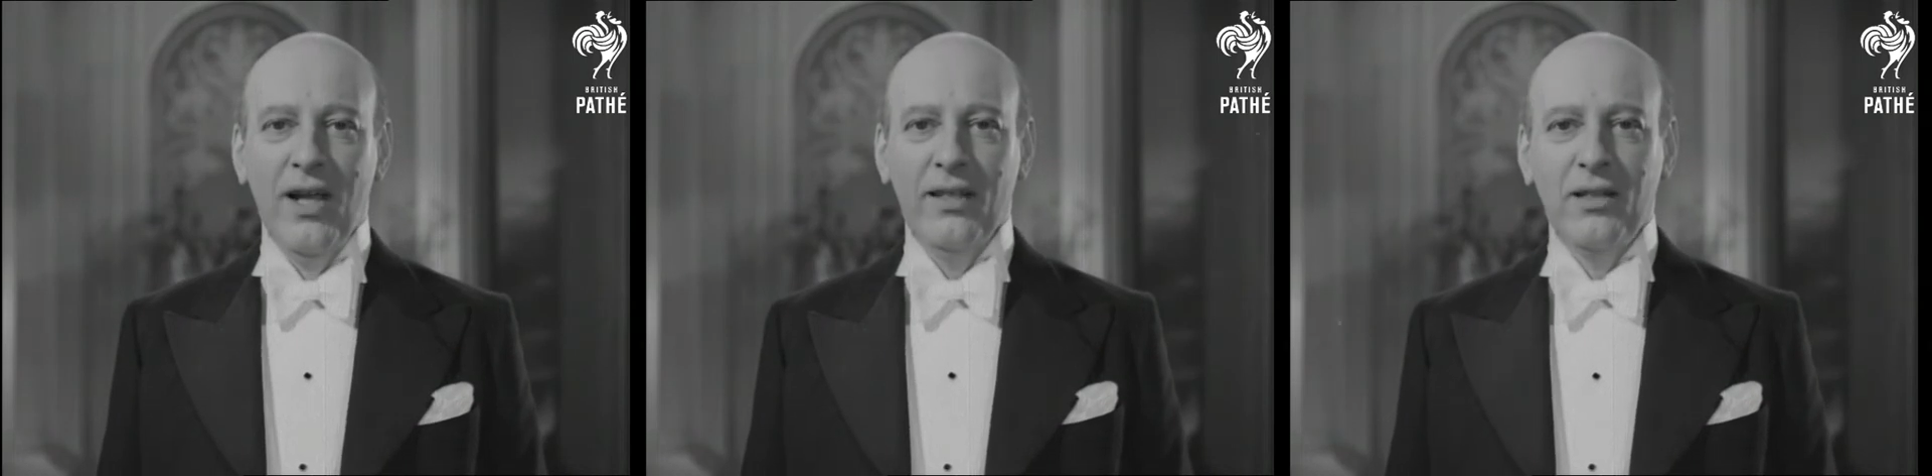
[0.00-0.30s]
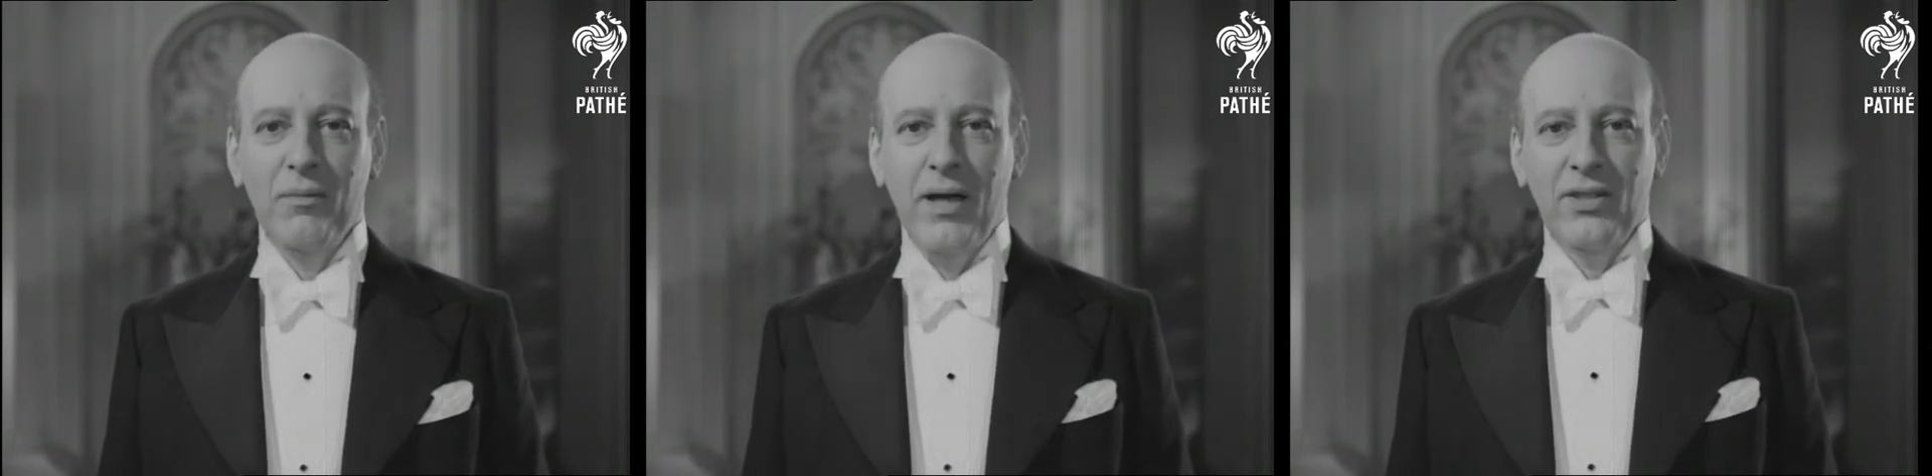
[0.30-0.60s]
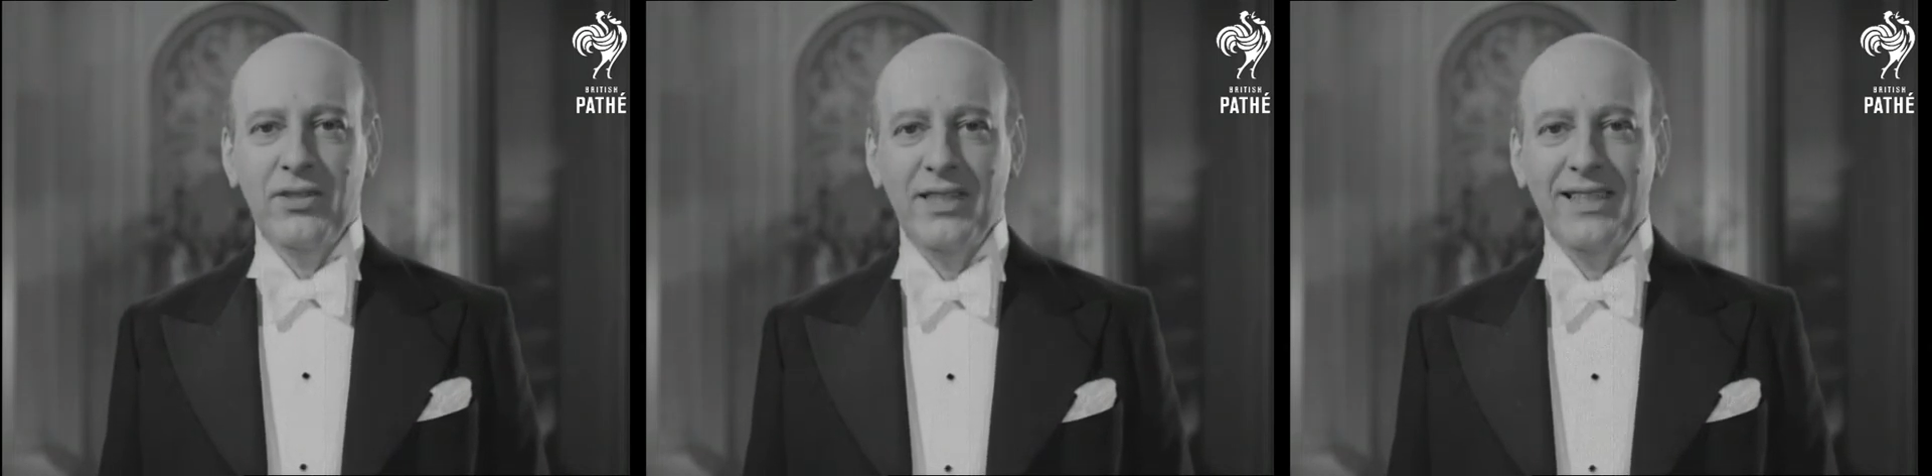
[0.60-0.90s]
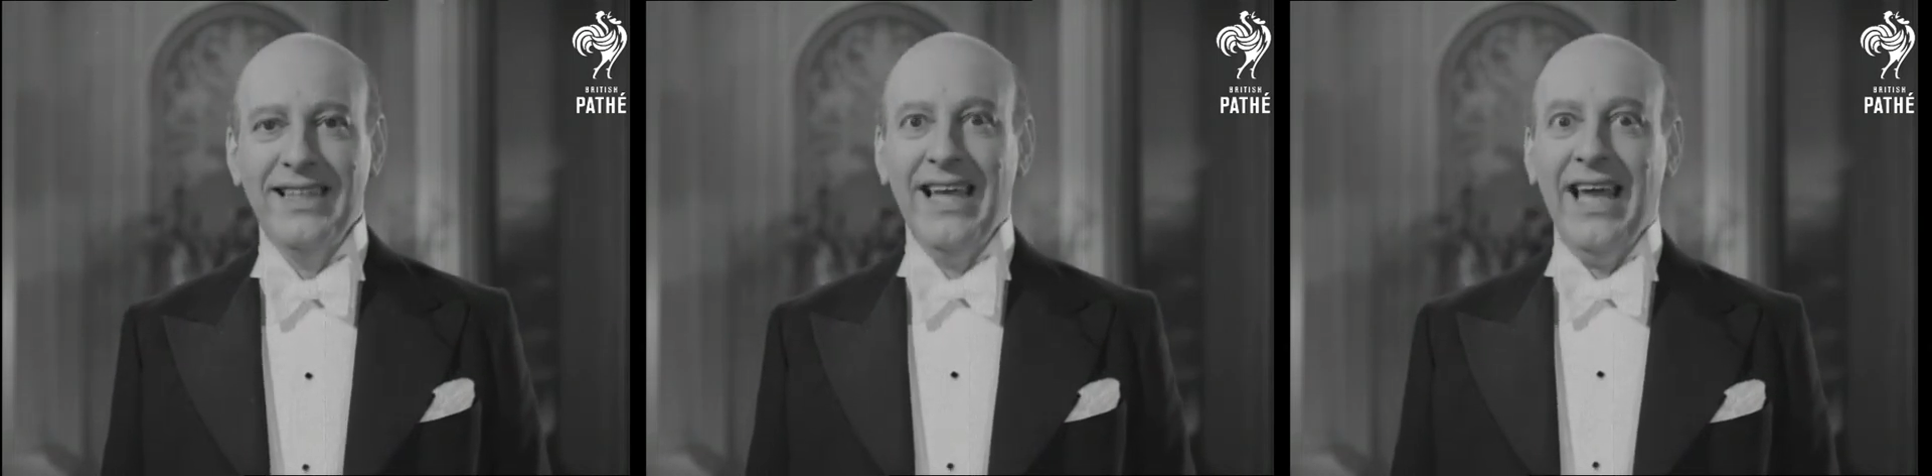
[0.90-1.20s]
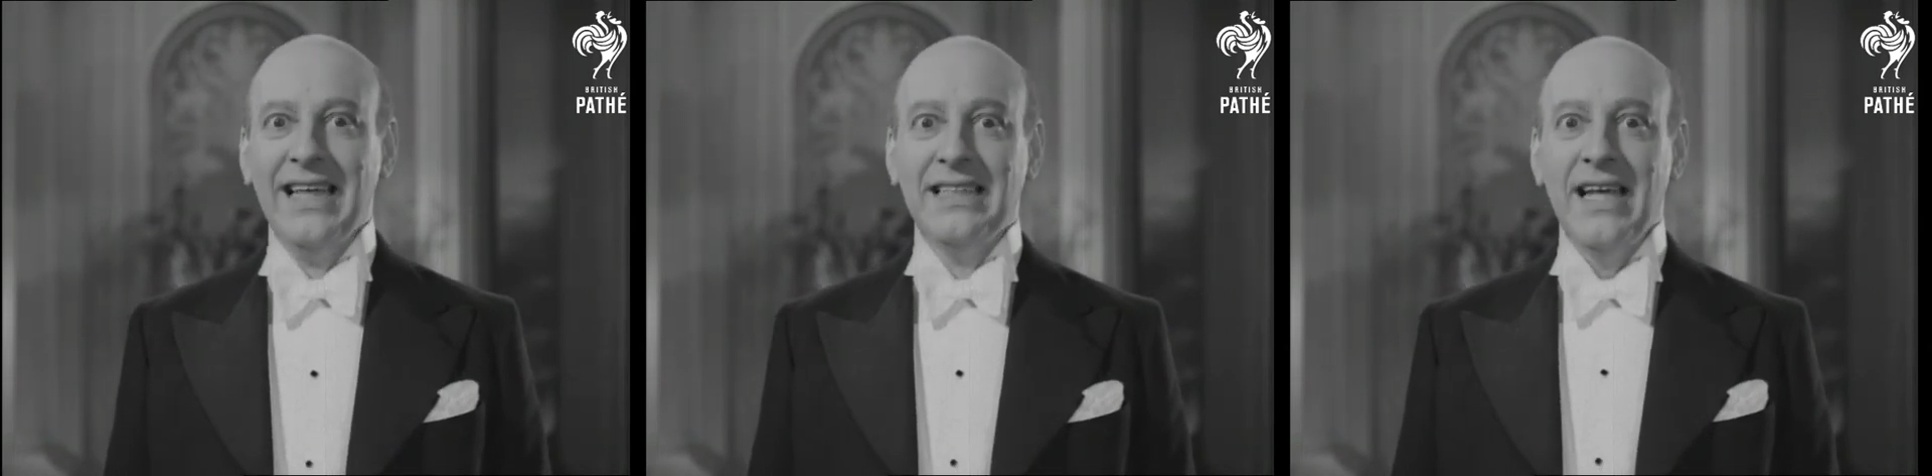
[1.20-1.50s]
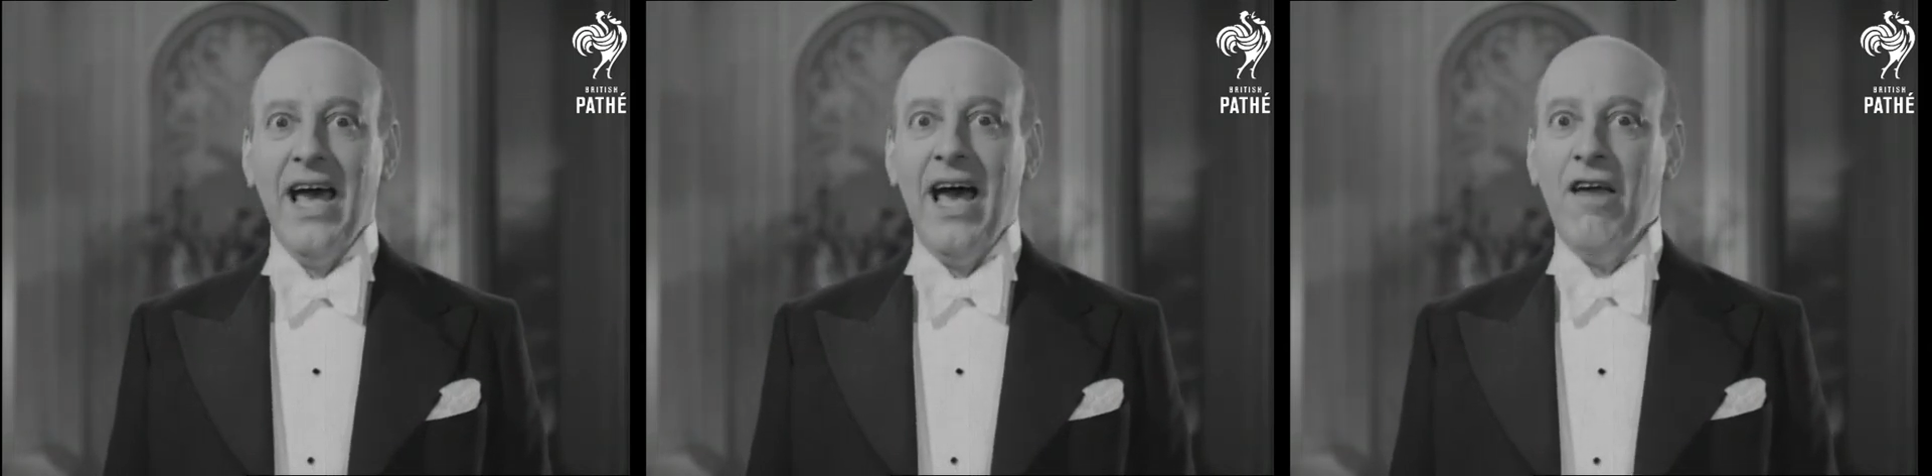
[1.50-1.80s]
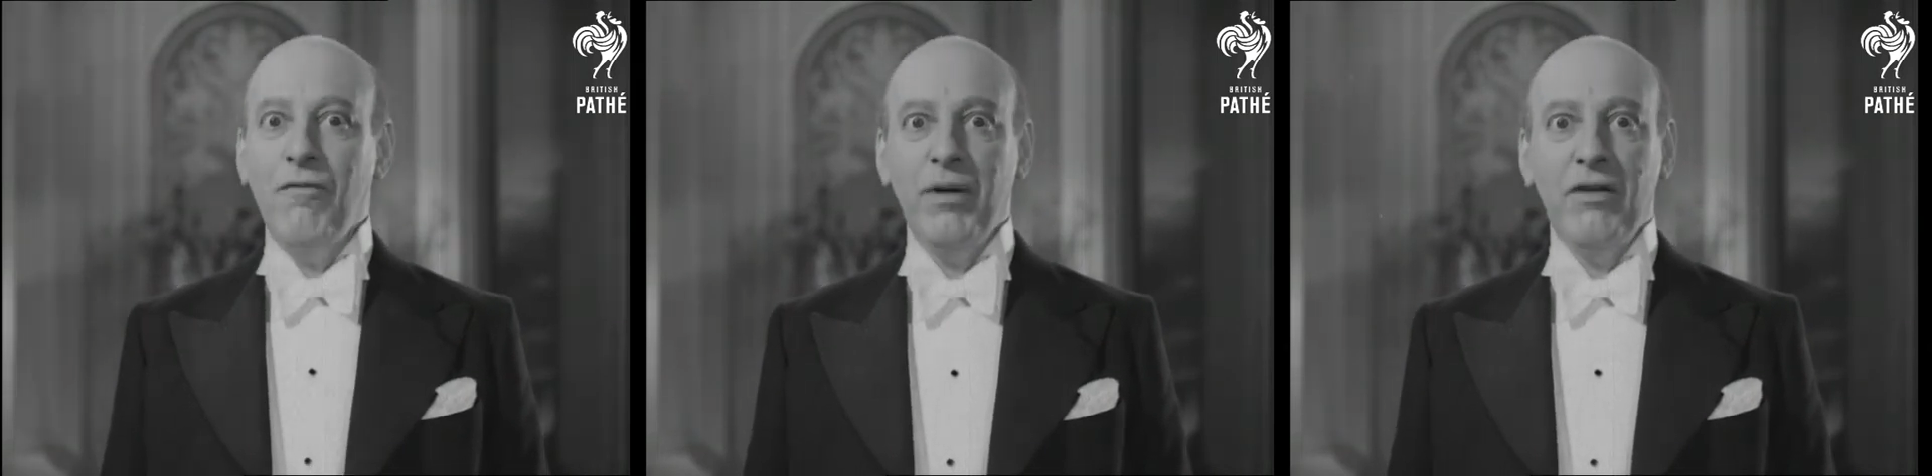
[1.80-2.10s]
Little Mouse says, Yes,
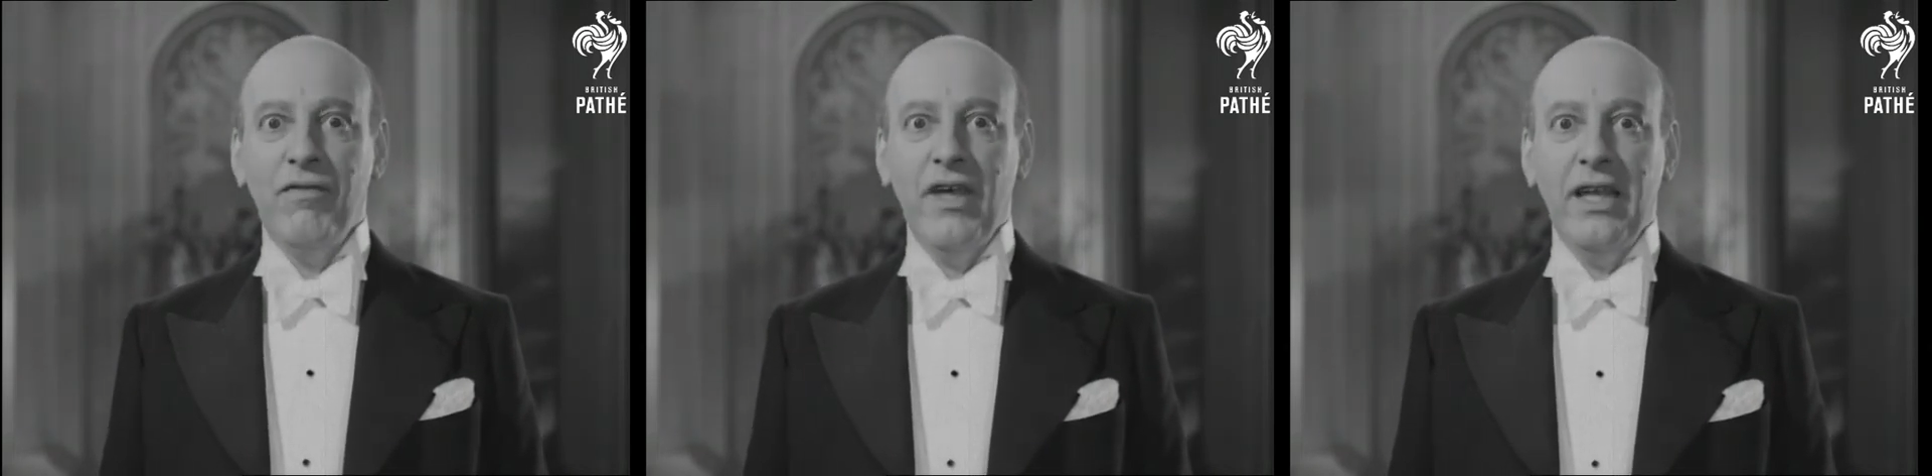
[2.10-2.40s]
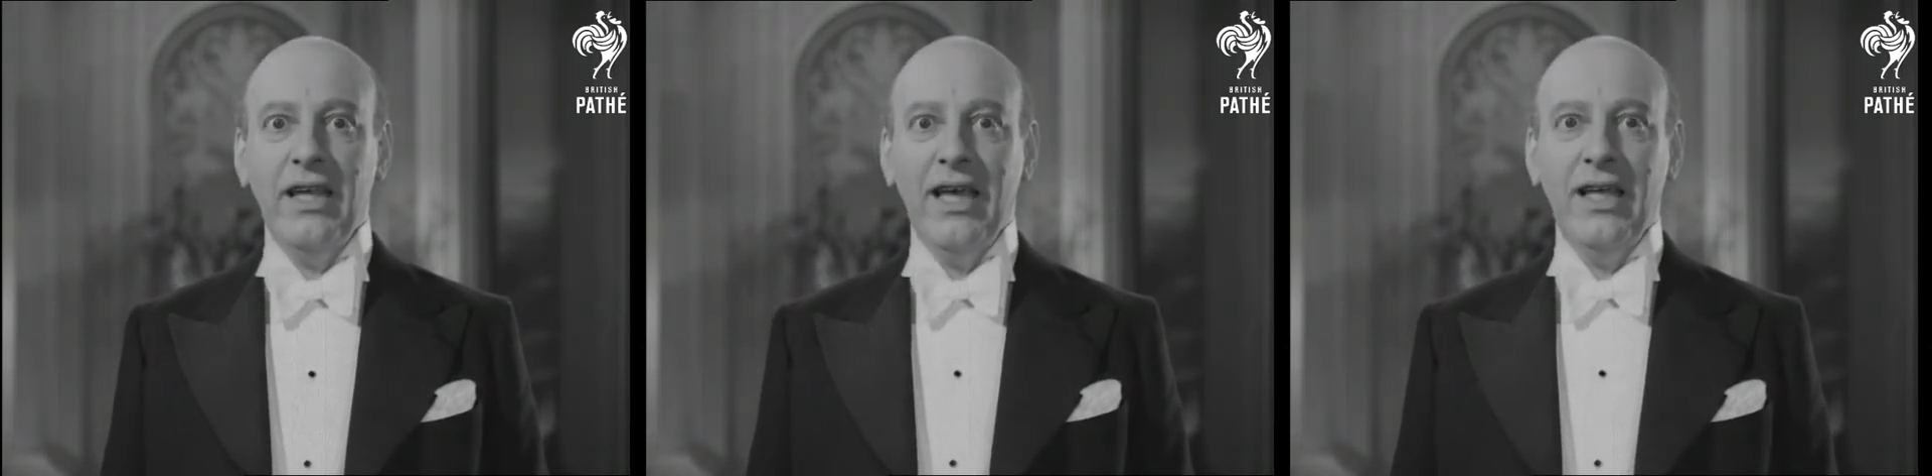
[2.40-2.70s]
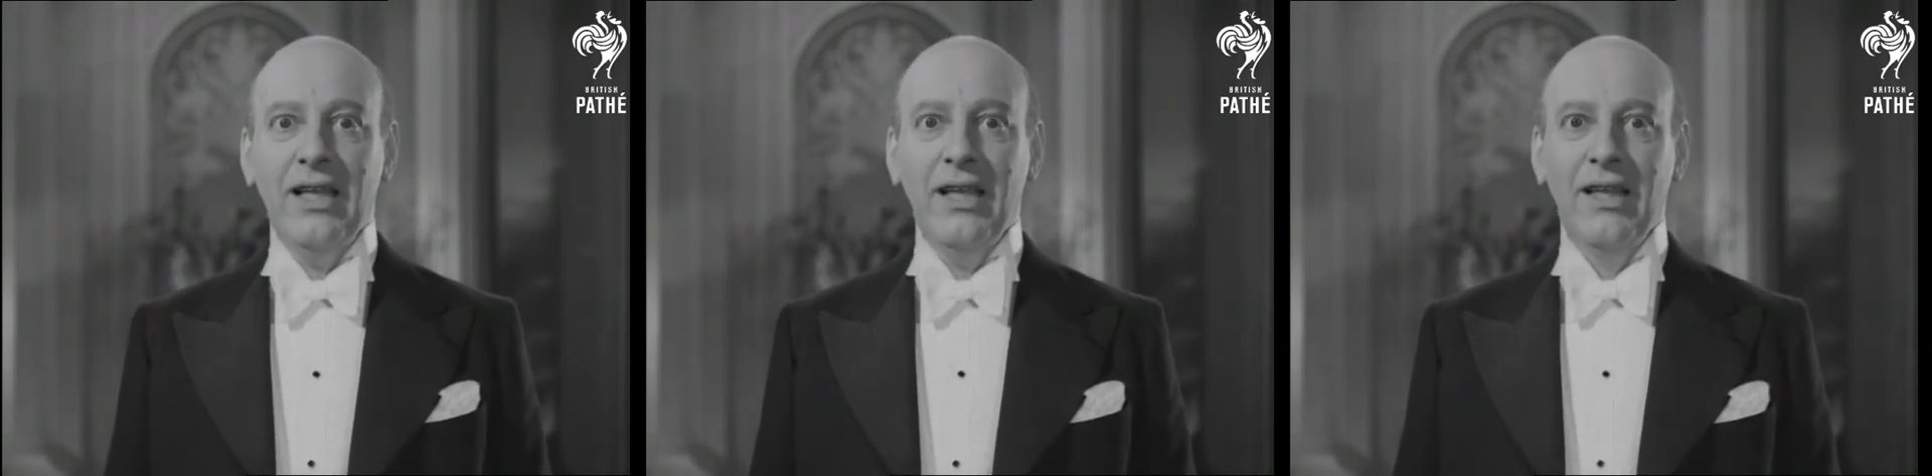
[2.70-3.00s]
I've been very ill.